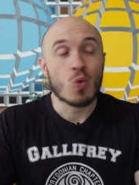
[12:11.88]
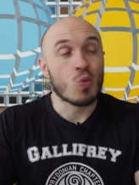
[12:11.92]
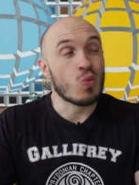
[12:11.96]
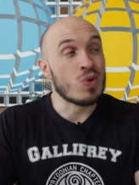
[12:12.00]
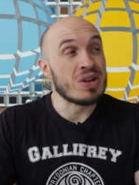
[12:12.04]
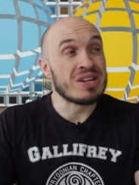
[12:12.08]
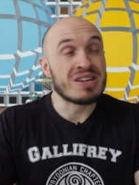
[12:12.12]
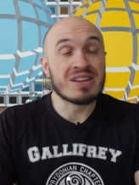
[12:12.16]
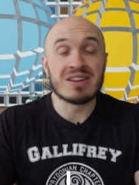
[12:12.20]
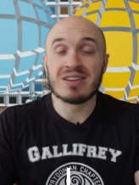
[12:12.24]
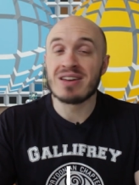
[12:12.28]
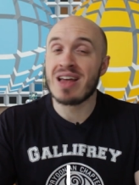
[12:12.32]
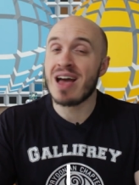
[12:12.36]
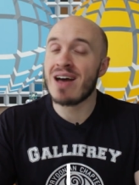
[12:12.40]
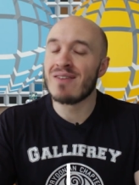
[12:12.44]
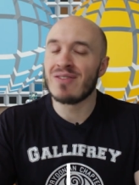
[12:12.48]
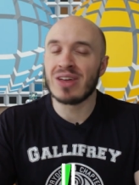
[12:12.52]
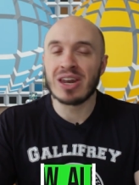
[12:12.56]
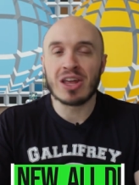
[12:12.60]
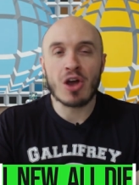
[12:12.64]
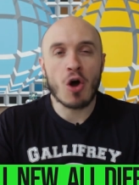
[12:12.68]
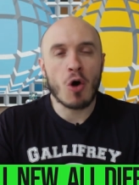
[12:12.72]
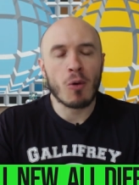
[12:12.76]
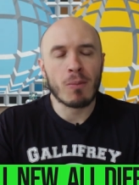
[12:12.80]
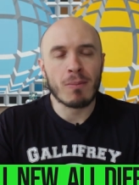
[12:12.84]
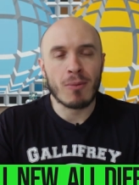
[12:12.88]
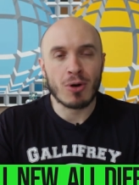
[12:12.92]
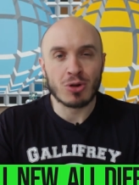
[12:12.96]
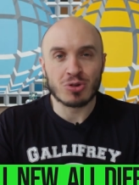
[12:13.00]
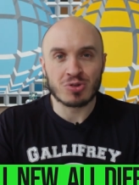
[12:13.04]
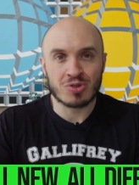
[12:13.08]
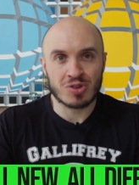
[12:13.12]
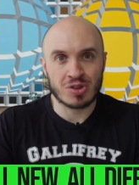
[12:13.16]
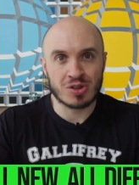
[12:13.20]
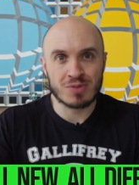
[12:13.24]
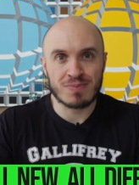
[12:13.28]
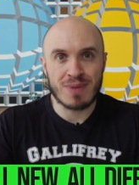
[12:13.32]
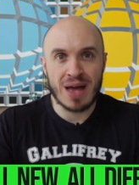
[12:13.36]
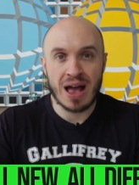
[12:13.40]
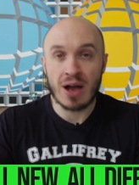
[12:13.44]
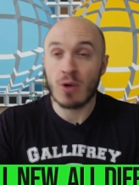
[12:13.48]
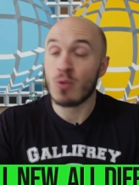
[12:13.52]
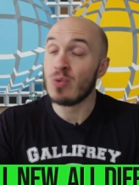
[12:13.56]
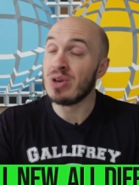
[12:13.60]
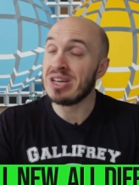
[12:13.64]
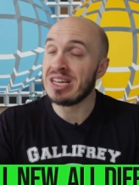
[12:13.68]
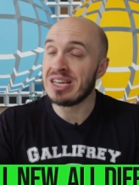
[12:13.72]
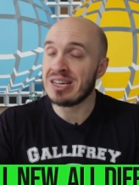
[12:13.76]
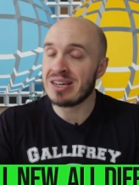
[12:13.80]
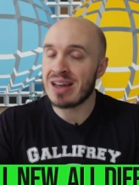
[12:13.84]
we didn't have any old monsters
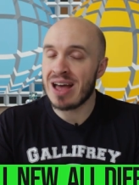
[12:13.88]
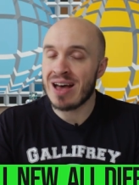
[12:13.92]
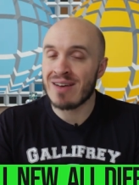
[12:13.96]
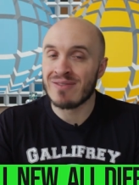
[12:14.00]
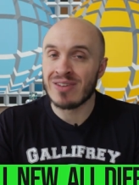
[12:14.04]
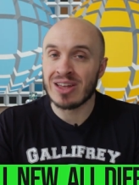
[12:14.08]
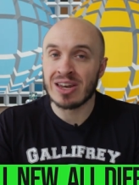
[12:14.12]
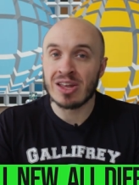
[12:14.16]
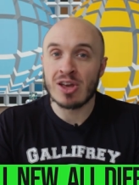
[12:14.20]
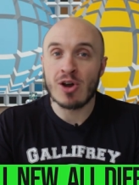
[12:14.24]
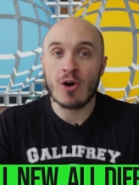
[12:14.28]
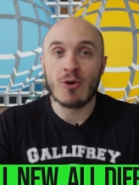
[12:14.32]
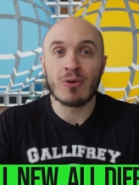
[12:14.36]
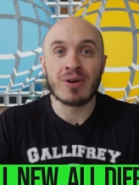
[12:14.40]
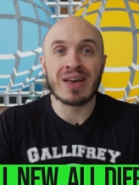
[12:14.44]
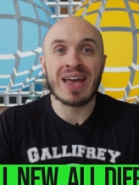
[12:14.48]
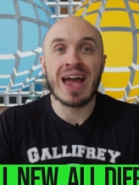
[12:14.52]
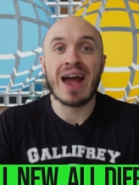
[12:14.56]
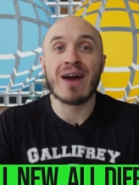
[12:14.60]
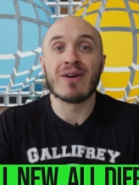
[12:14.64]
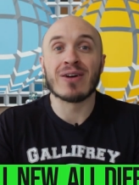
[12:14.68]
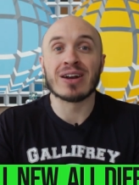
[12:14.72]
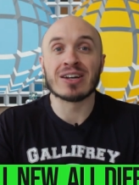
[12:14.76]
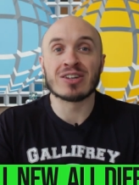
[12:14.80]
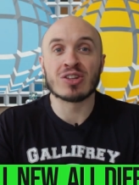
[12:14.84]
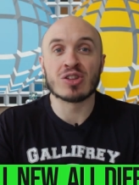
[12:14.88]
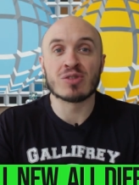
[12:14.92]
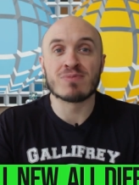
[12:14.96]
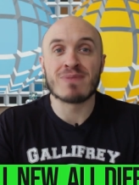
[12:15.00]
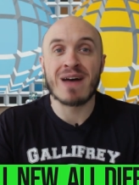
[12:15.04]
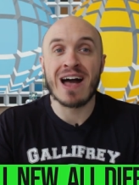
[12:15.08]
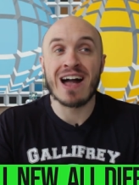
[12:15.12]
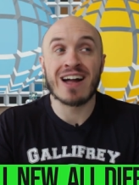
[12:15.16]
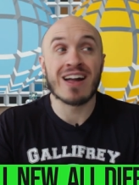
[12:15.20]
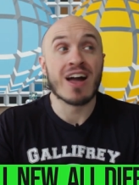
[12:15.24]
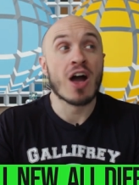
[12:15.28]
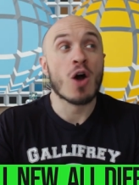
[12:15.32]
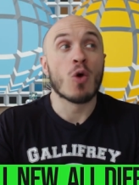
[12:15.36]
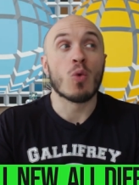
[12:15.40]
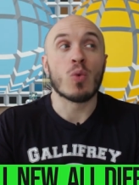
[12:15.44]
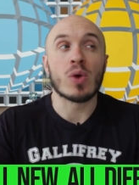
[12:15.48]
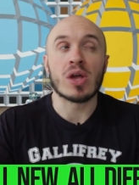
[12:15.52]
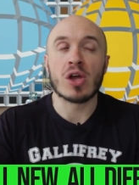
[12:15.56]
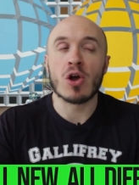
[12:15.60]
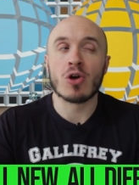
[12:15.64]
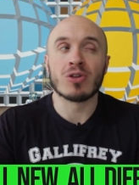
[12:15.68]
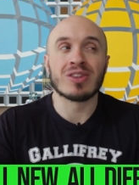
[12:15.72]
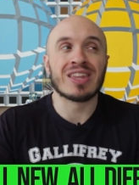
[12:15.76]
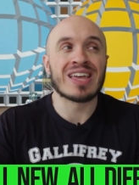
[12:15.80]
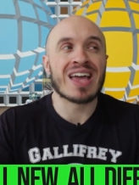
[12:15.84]
back, we didn't have any old characters back,
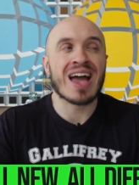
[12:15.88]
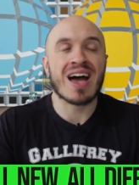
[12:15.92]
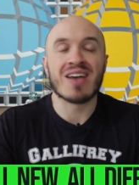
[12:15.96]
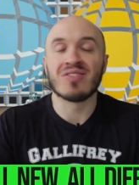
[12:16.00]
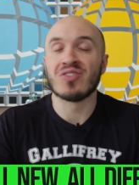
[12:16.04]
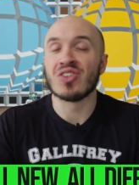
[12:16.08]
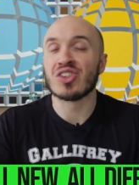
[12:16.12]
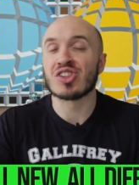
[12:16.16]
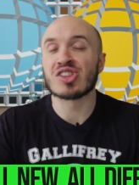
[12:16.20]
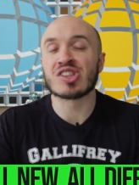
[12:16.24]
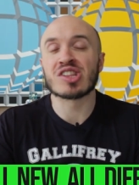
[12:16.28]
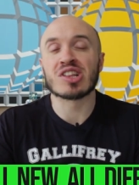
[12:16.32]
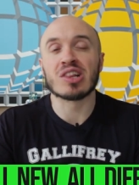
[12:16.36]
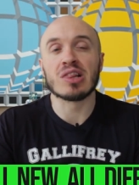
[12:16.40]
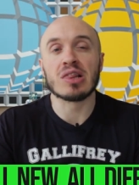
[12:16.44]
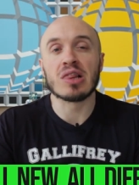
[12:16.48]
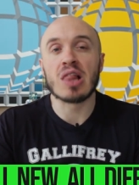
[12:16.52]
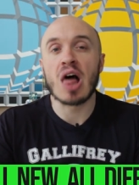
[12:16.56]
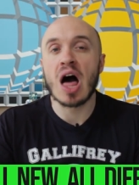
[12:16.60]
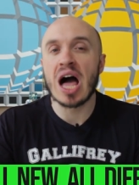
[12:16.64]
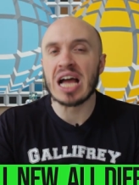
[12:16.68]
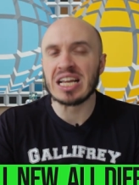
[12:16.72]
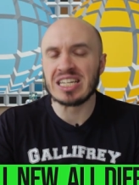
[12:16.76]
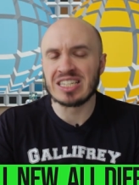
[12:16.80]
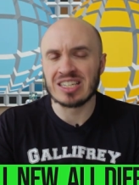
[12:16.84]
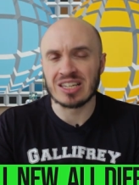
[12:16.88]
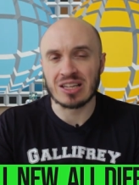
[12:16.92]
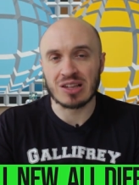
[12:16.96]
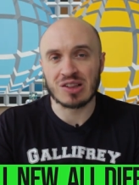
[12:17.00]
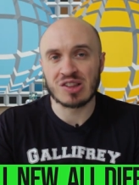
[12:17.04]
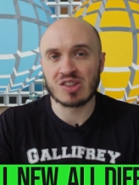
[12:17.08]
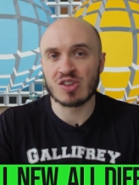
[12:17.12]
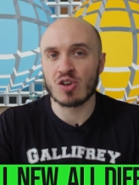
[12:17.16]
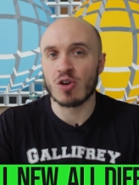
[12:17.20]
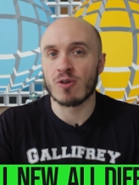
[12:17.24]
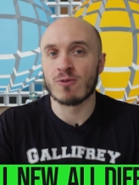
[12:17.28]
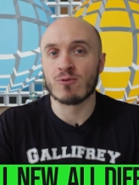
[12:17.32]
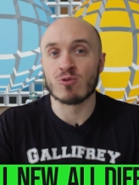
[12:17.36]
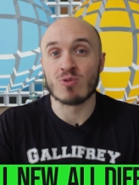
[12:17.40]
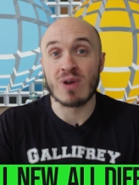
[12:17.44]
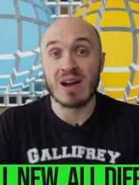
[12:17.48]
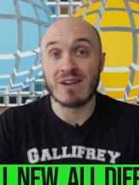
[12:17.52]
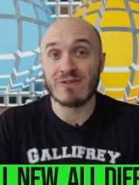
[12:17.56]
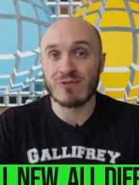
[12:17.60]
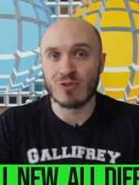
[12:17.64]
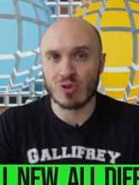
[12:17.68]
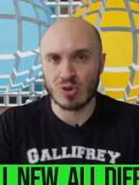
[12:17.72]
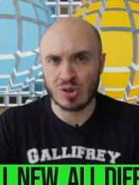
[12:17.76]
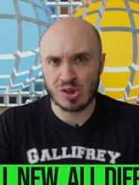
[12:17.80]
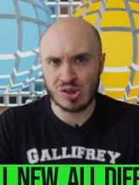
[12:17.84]
we only had the slightest of
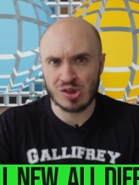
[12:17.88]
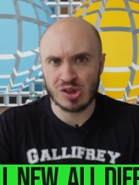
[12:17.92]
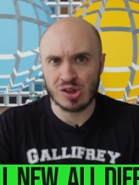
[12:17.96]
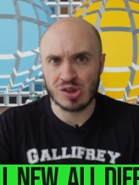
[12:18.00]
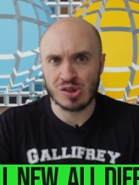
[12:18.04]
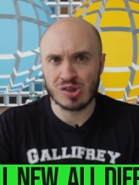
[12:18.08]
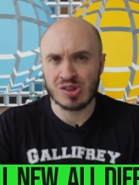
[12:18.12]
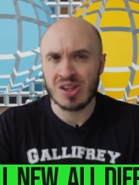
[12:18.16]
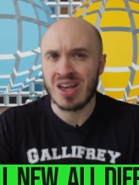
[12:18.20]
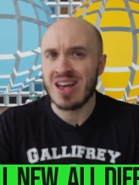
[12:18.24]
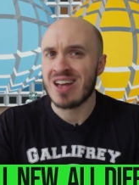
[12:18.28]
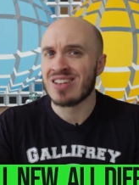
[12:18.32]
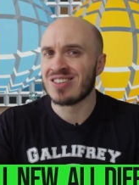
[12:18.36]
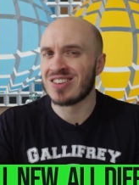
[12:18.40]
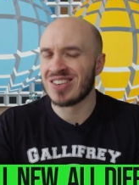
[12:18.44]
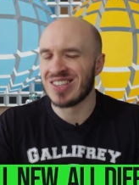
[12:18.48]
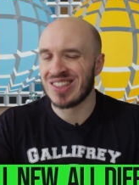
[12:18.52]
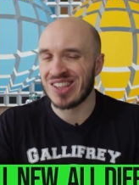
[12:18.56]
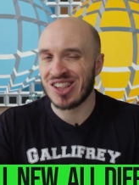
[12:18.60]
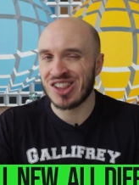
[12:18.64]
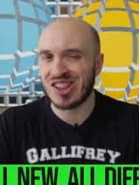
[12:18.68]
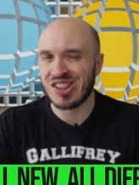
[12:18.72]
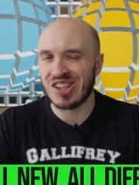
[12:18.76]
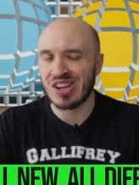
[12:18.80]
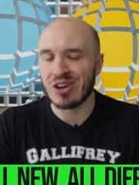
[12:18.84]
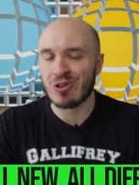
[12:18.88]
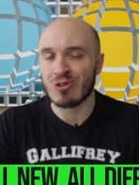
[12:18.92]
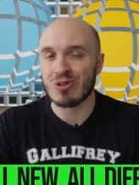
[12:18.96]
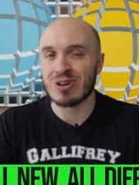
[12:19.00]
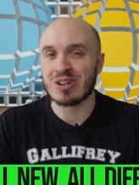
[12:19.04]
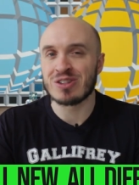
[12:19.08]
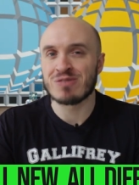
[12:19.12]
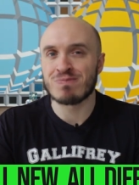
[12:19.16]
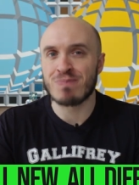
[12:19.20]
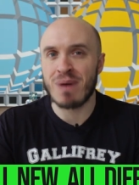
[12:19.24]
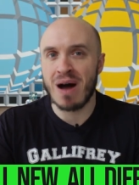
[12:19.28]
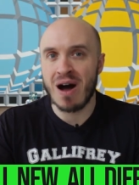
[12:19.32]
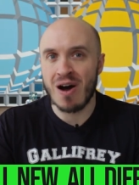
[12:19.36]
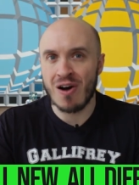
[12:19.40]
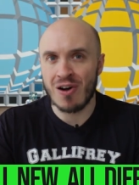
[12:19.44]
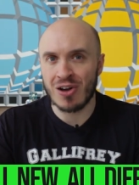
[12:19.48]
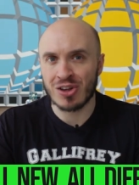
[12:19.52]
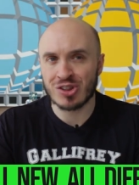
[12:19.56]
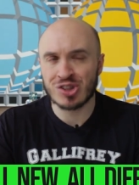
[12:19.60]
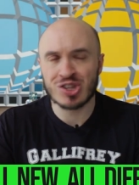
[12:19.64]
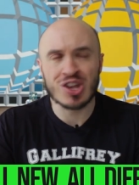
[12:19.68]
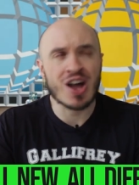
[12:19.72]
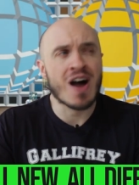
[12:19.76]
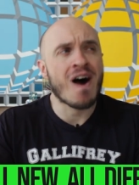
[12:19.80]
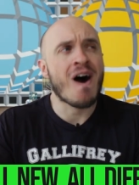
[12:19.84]
references to the series
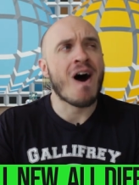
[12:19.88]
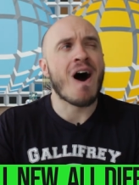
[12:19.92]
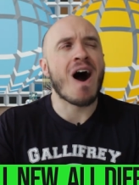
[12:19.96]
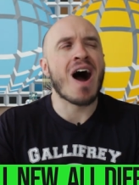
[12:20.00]
past.